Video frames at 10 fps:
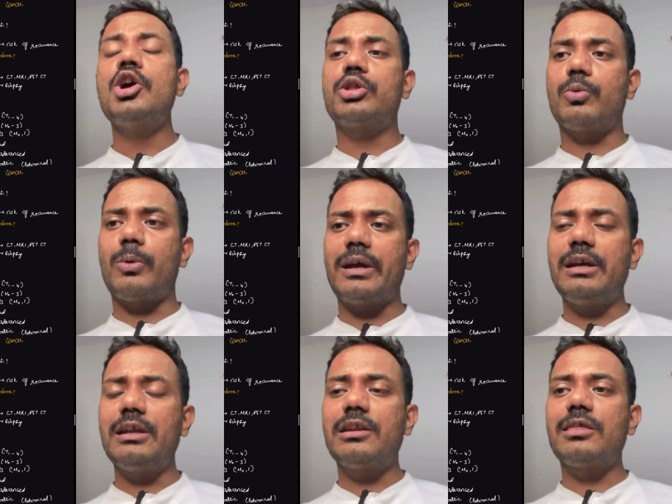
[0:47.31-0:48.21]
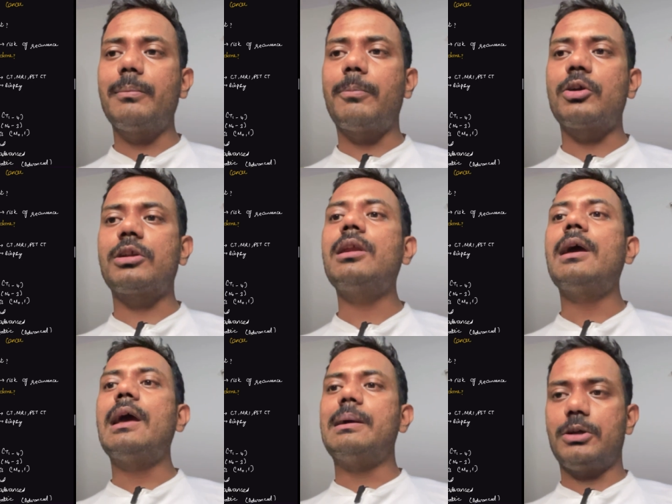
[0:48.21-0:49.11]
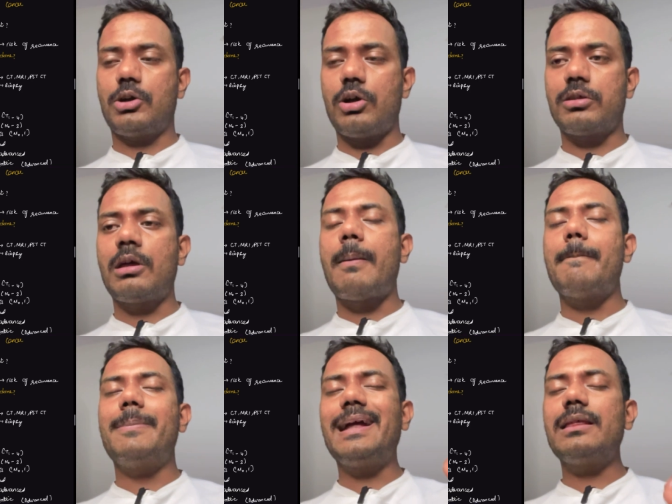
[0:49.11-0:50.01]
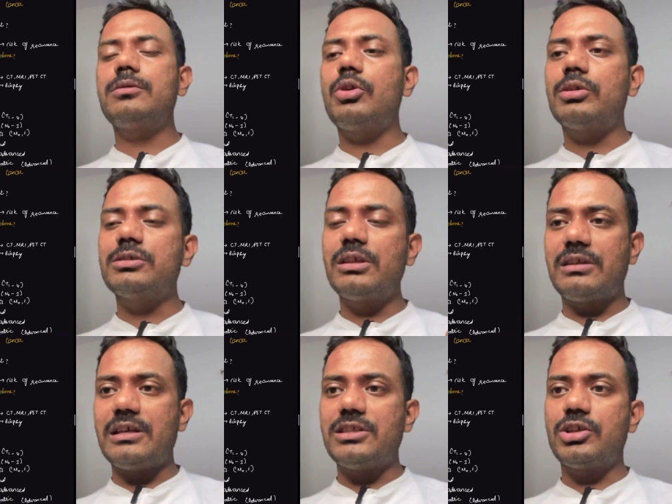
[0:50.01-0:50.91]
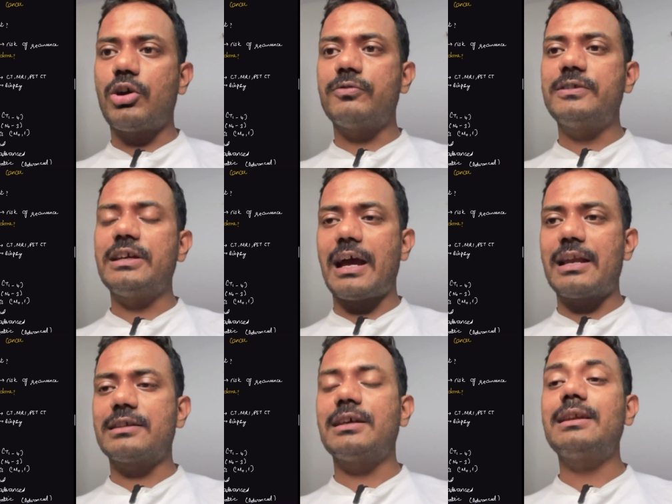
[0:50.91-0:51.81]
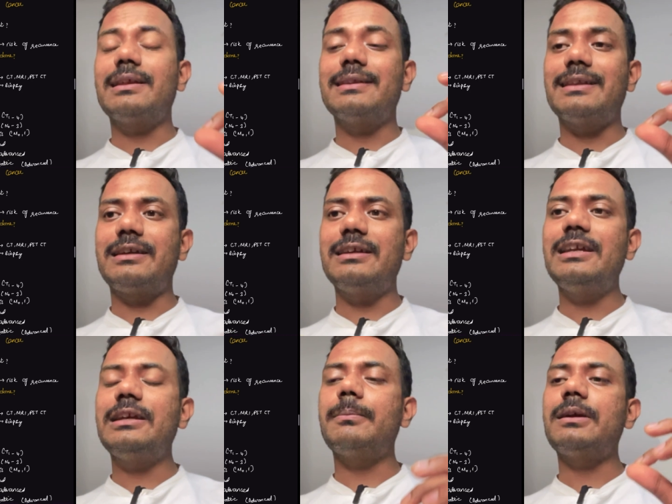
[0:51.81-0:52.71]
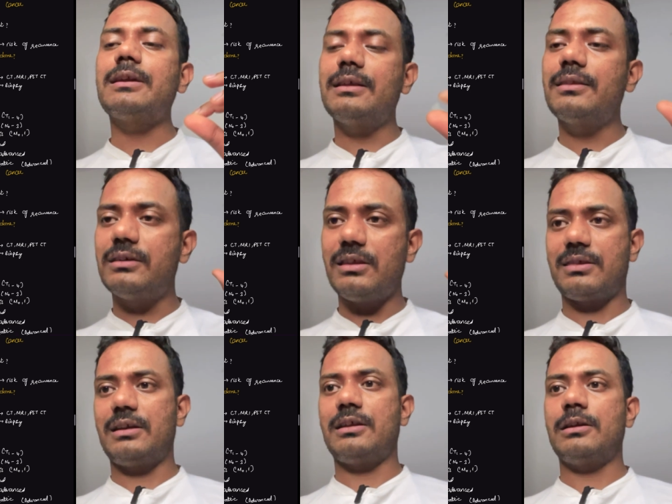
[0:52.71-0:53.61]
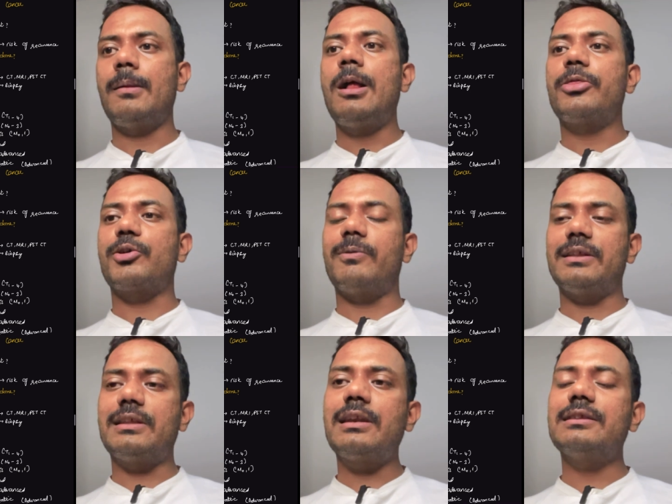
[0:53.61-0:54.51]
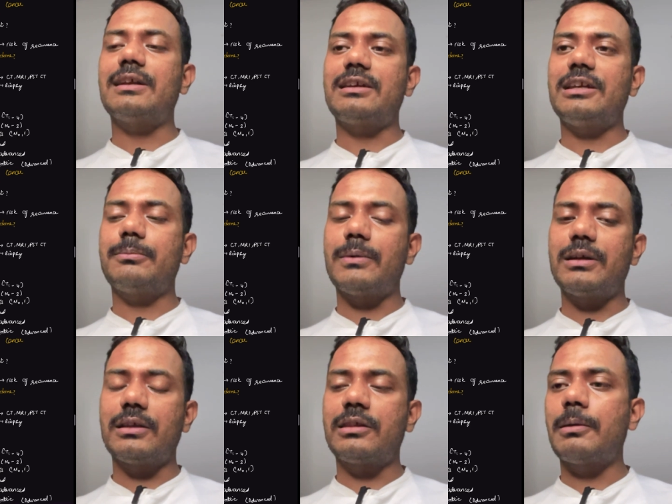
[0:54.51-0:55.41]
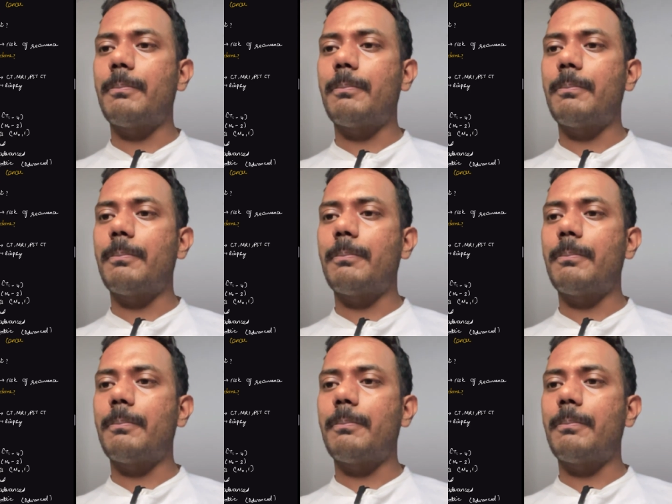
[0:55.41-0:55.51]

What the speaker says: So why it is important? Because based on the staging of the cancer, the treatment is decided. So whether the treatment is